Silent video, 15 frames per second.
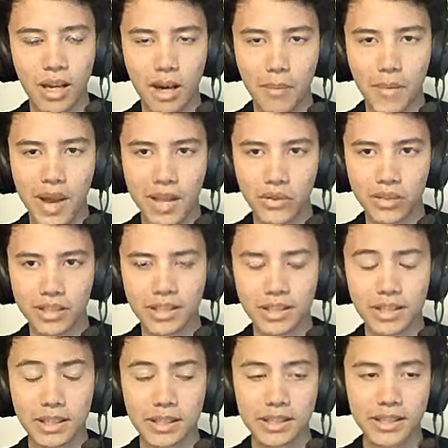
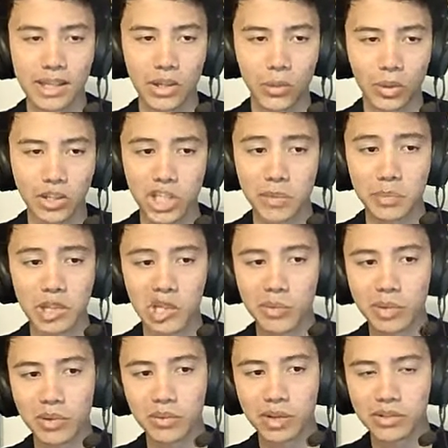manually tell what GPIO
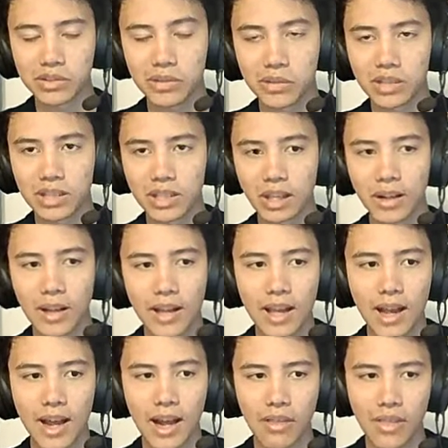pin I was using
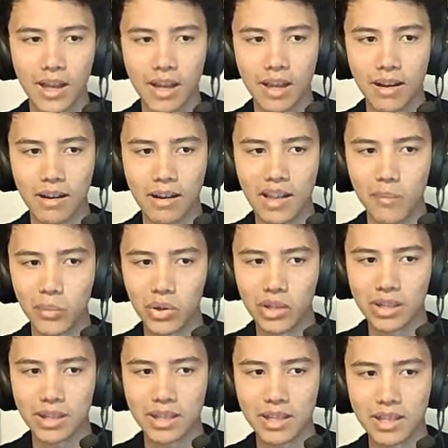and then input
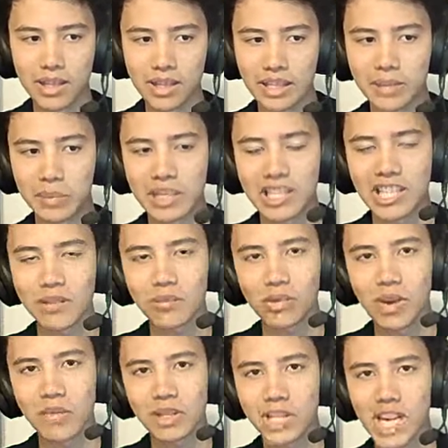the
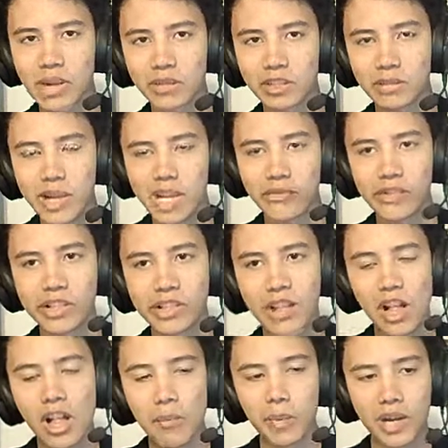PWM timers manually.
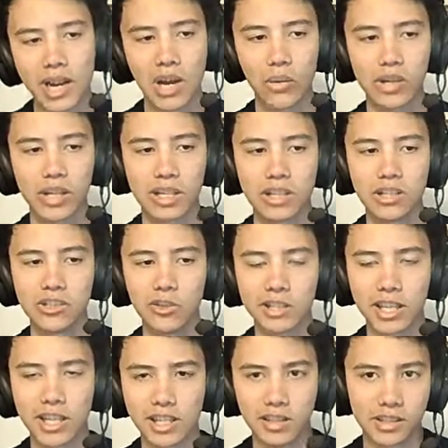But now what I can do is
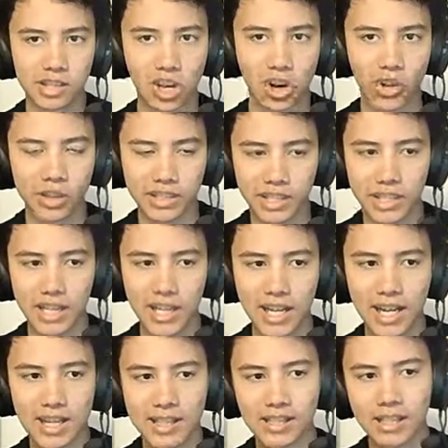I can just call it as a
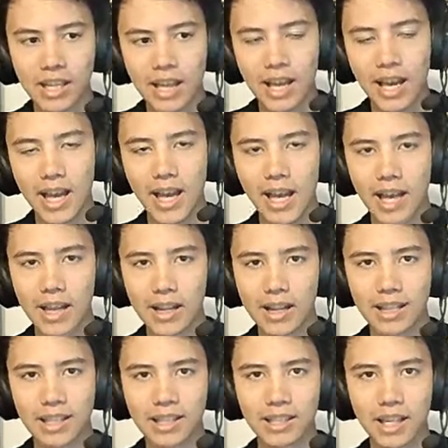class, and
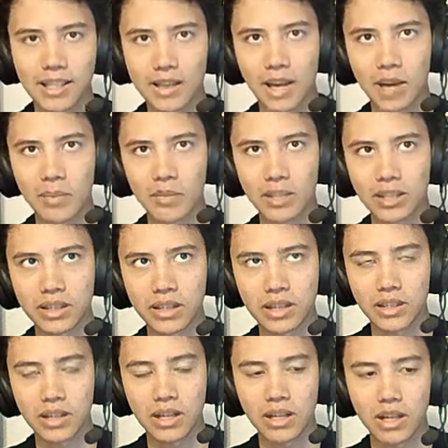inside the object
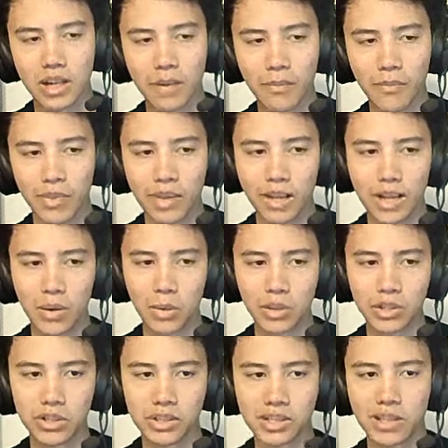I would
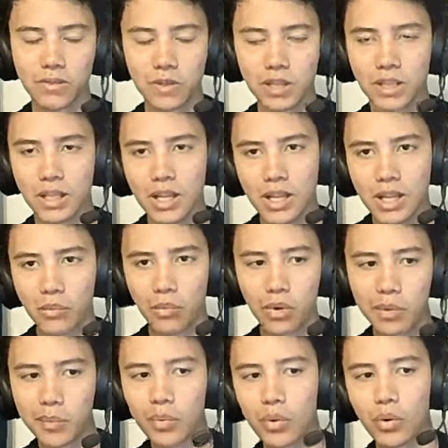just give it
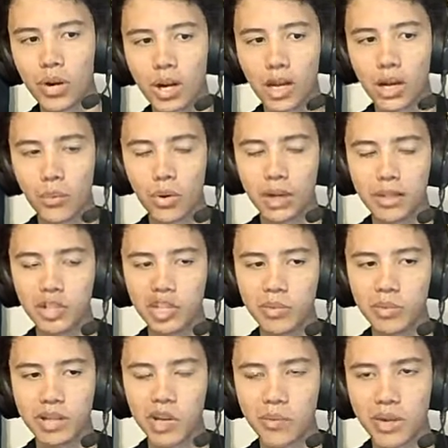what
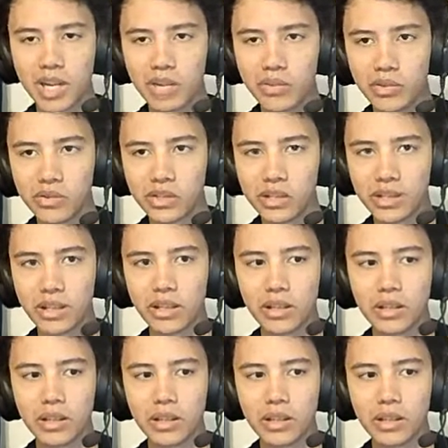GPIO pin I'm using.